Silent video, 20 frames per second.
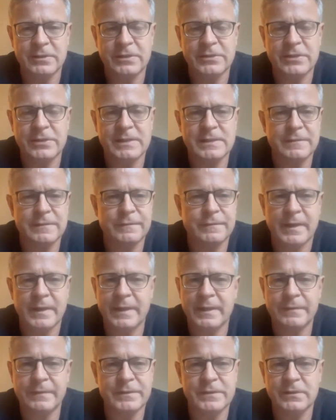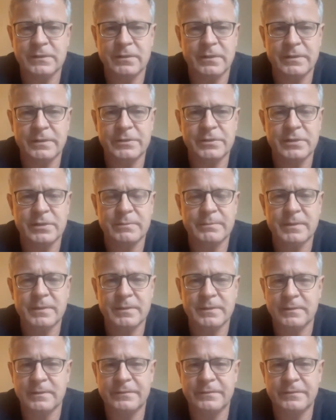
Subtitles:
justified if it's not legitimate,